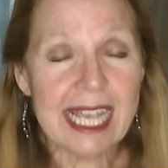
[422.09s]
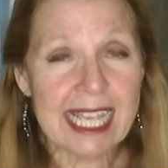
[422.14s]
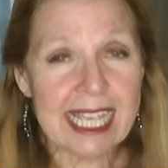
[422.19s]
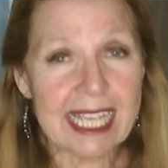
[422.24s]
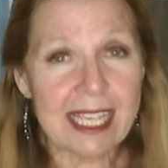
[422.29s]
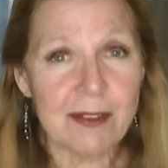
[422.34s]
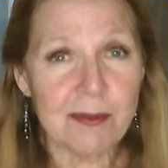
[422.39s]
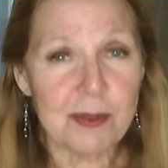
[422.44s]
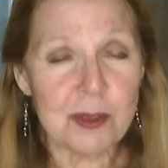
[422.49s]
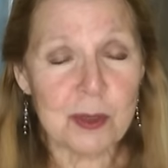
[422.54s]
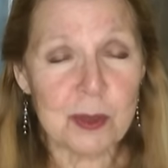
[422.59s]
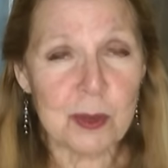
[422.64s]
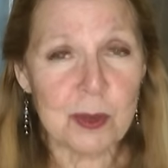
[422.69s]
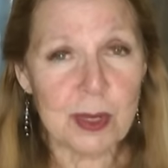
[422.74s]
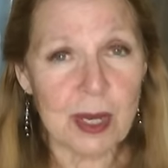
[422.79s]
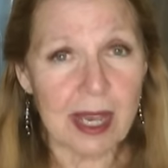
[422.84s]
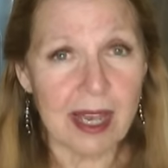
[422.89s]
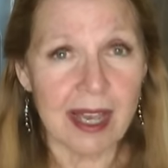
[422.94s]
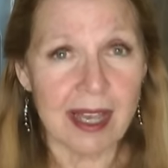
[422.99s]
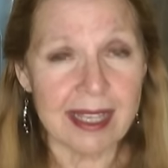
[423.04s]
if you
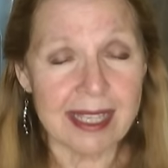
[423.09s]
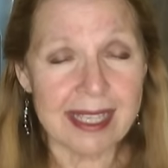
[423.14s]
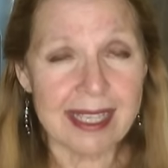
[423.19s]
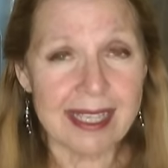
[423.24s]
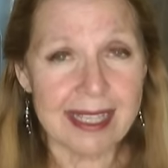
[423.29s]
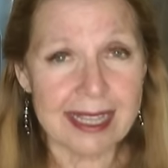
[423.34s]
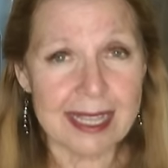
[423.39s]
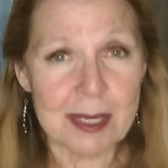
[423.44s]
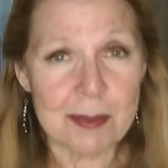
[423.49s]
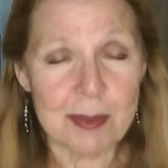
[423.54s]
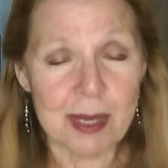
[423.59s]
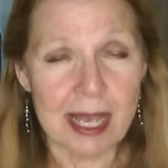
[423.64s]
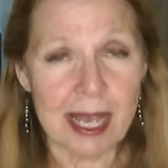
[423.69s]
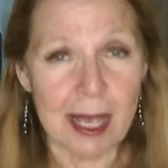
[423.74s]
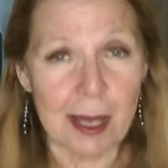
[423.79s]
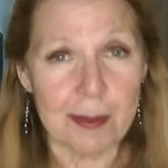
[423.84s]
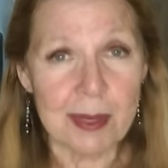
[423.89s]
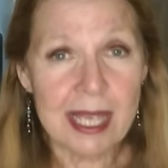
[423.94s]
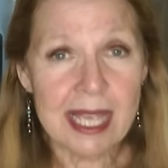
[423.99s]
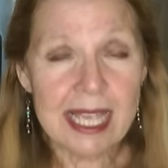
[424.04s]
uh, heat them
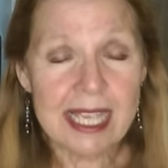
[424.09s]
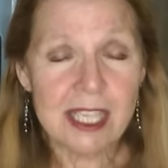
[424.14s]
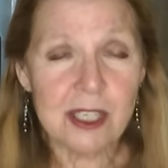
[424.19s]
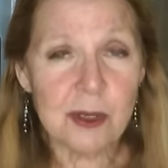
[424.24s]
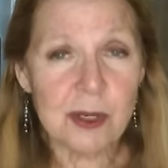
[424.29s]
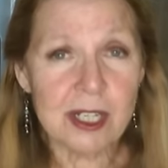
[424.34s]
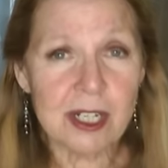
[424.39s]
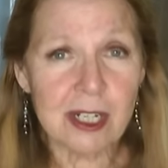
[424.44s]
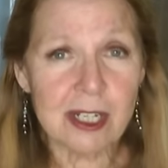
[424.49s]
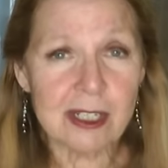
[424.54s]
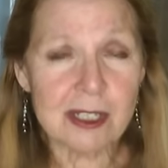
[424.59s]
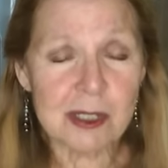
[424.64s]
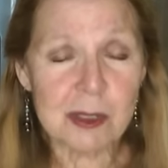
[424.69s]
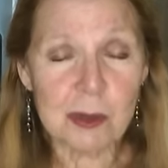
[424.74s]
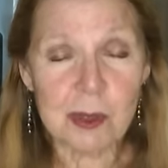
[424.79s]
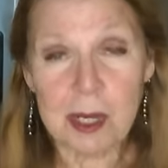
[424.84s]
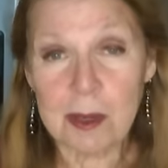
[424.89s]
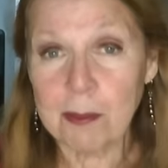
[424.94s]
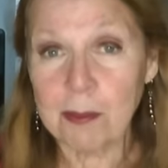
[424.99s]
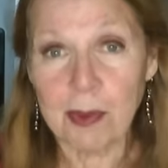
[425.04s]
up. You can also
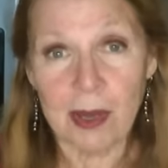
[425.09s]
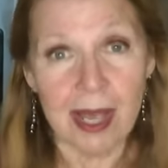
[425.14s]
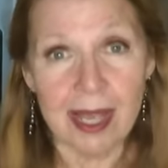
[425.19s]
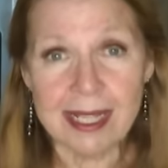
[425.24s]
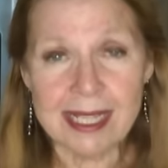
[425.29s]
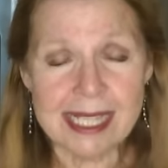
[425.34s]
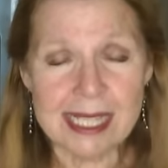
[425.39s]
combine